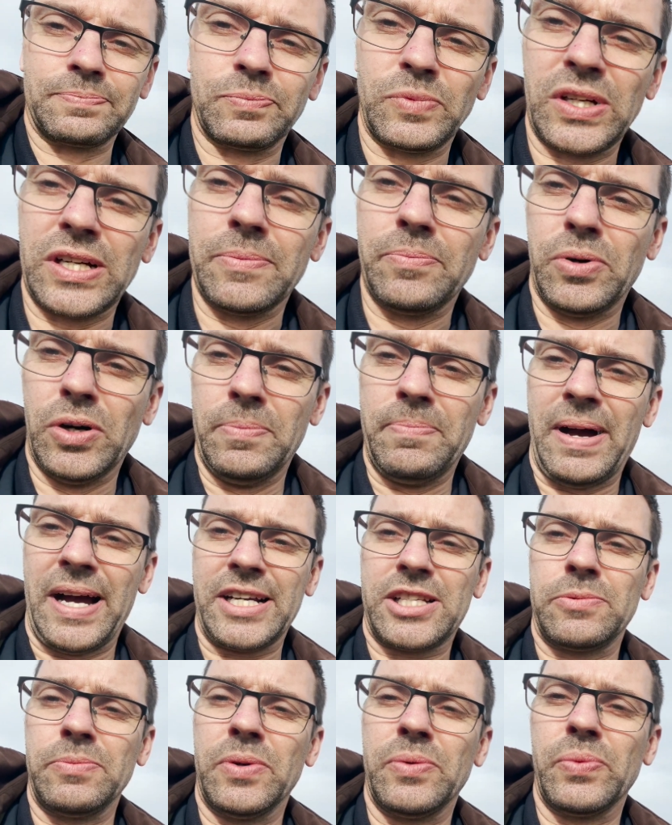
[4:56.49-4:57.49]
We can put
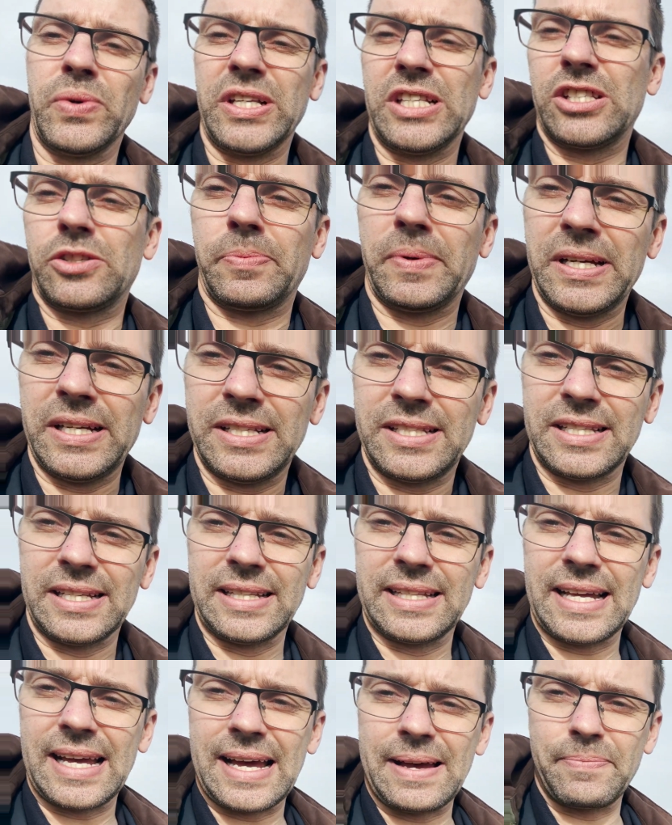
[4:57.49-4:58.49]
maximum wind speeds in
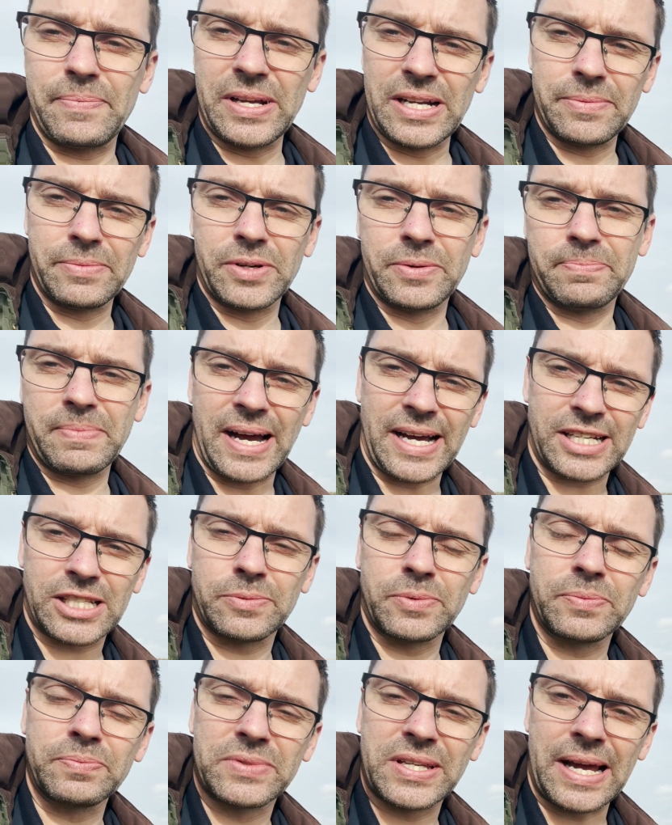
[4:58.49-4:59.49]
there, minimum,
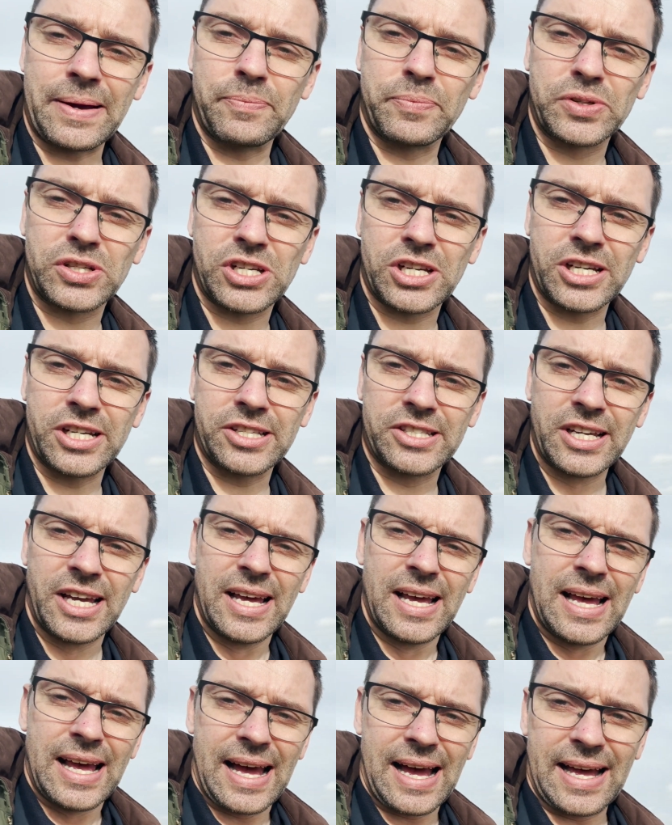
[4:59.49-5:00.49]
maximum temperatures,
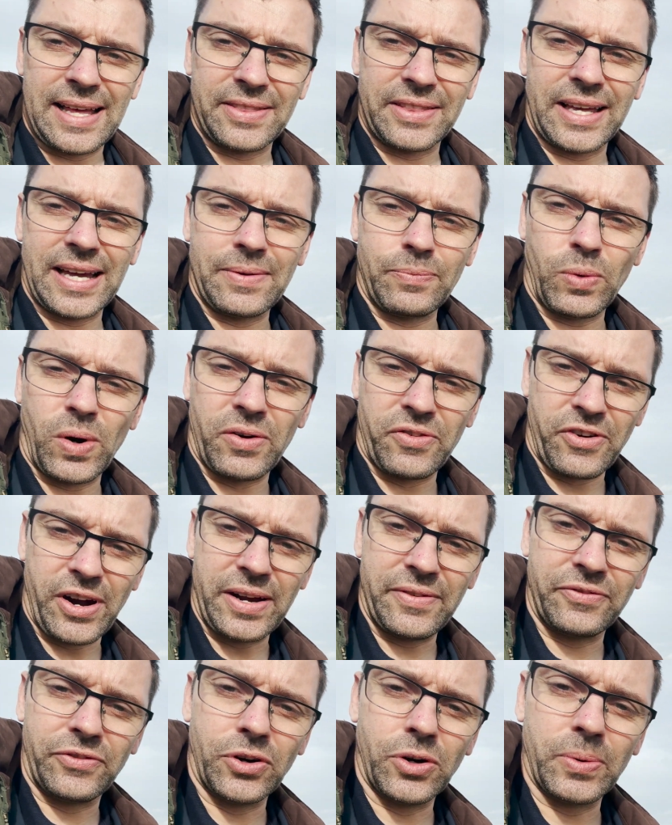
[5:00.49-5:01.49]
and then what
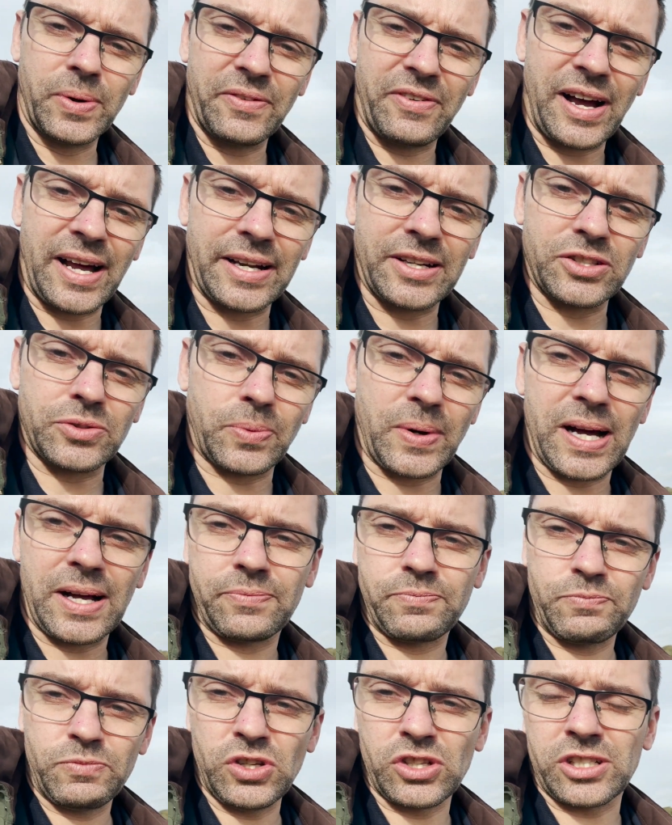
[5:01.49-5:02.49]
rainfall we've had as well.
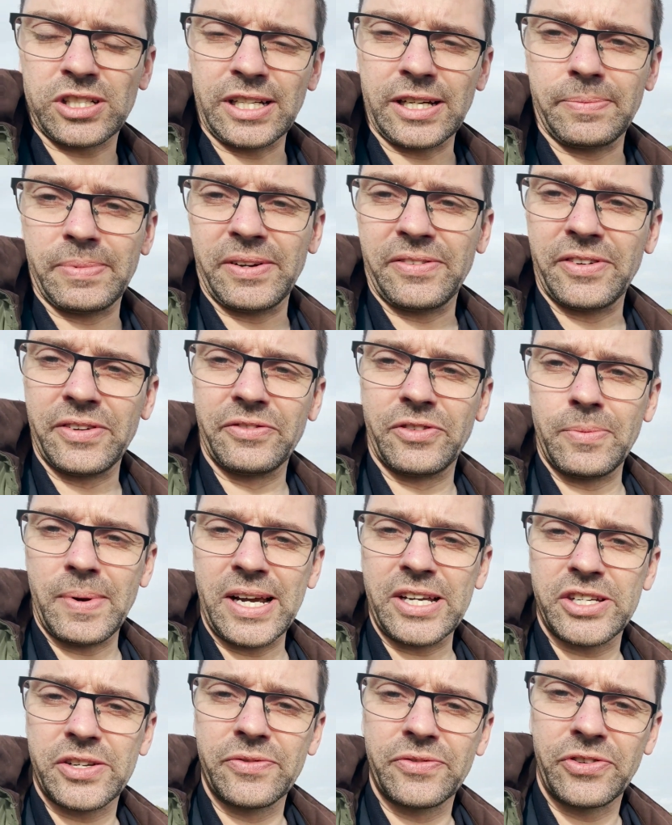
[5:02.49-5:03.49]
Just a little bit of
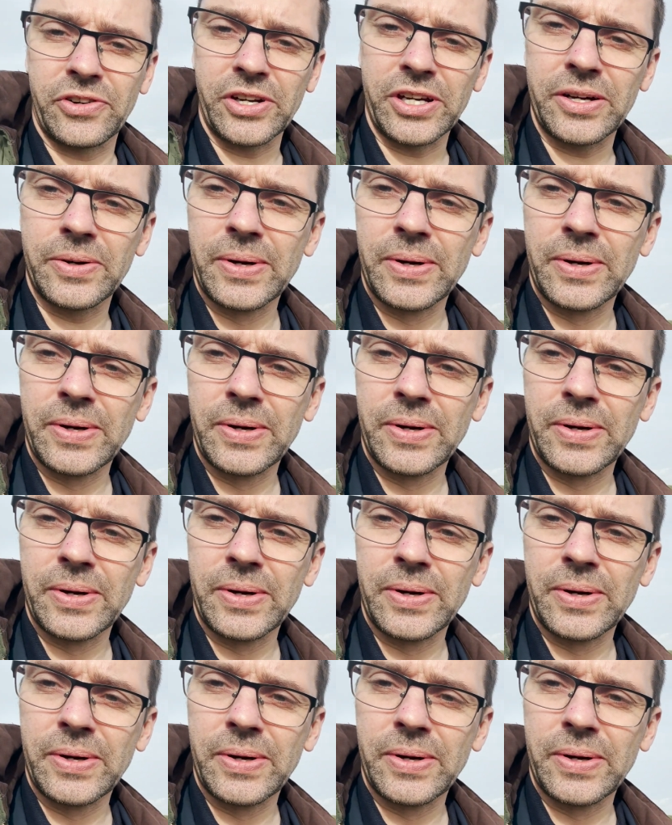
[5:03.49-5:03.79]
information for you